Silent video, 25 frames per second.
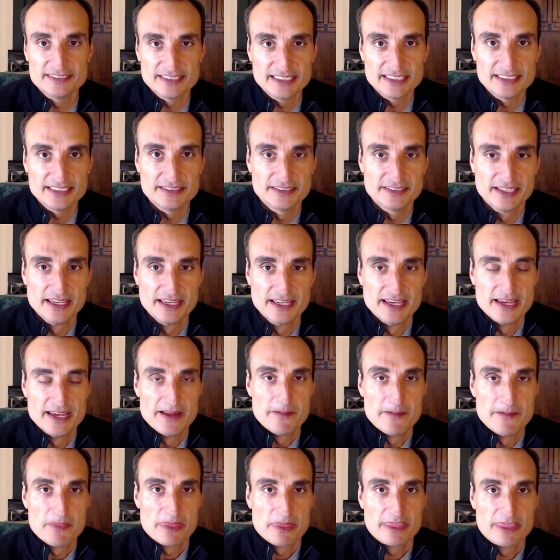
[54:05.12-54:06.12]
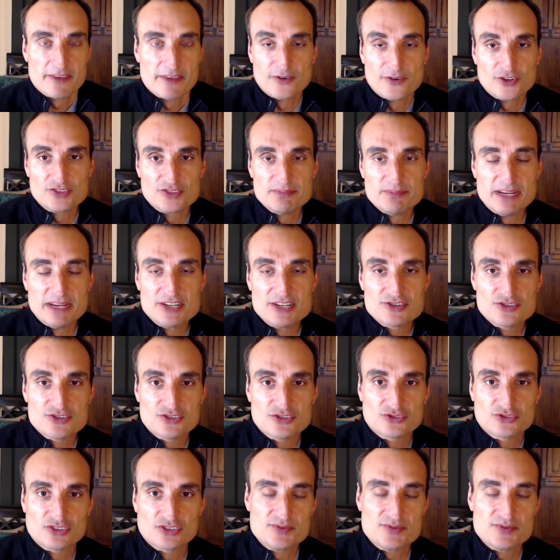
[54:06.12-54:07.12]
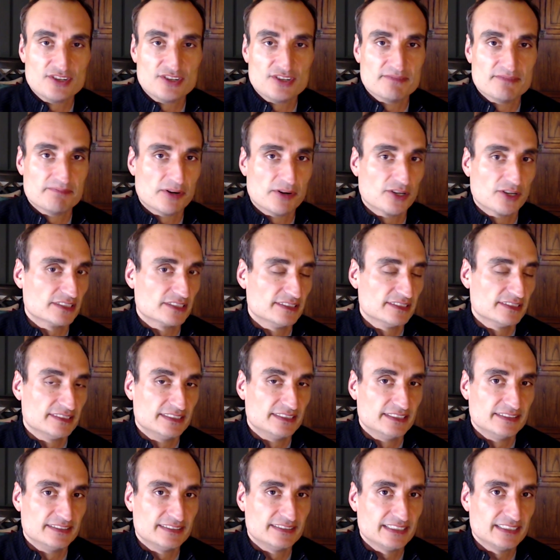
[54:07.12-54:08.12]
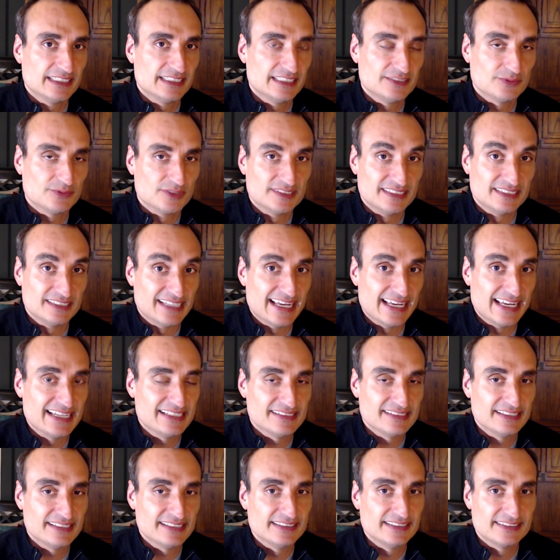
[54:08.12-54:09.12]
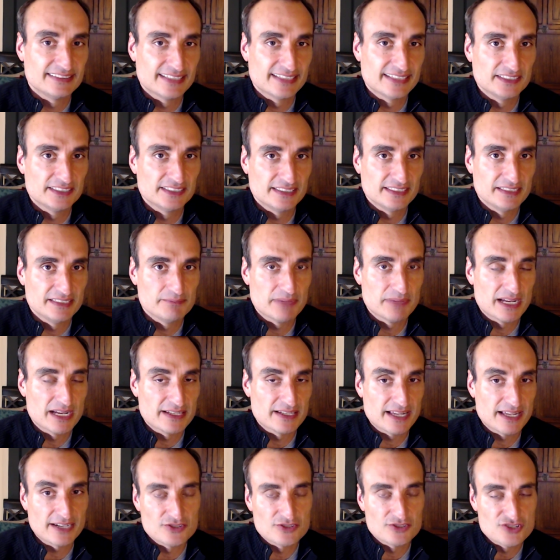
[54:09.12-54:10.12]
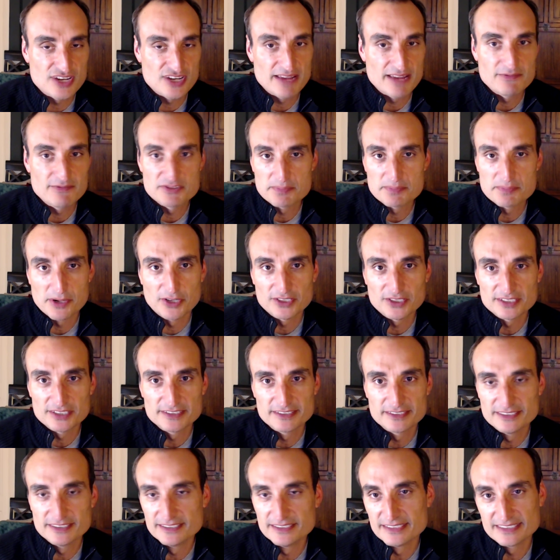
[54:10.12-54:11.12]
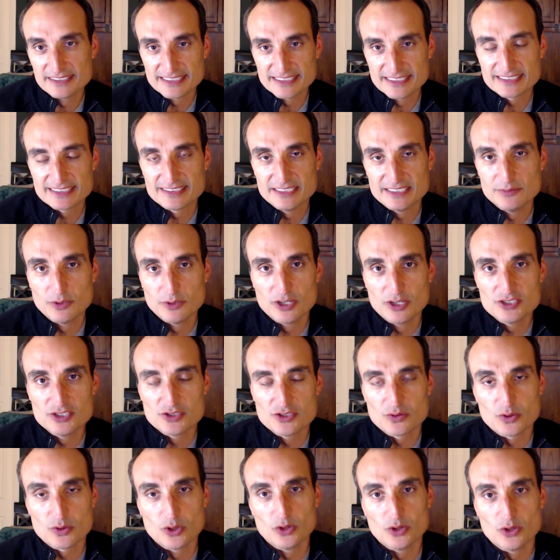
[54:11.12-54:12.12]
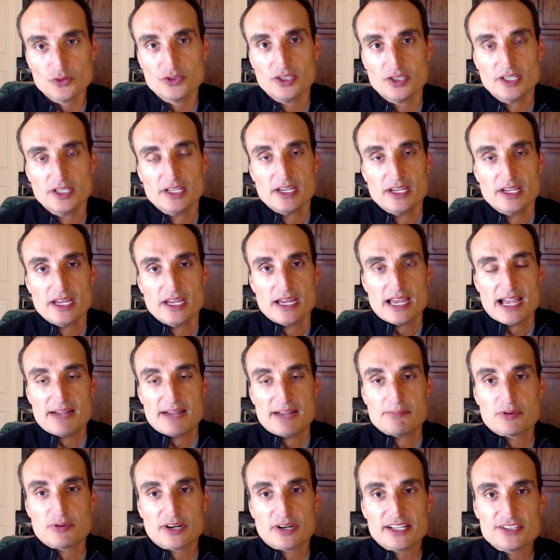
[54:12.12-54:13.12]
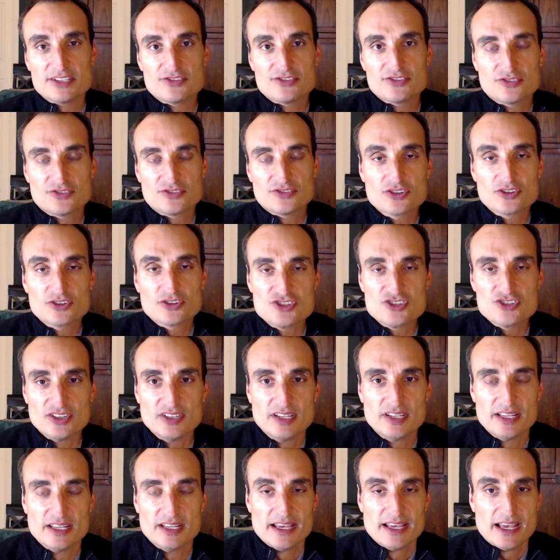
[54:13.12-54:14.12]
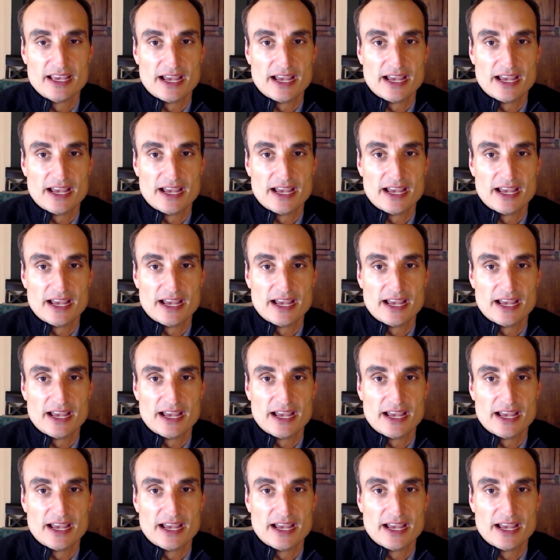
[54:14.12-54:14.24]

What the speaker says: disease. The first major description of Parkinson's disease was in 1817 by Dr. James Parkinson, a 61-year-old British surgeon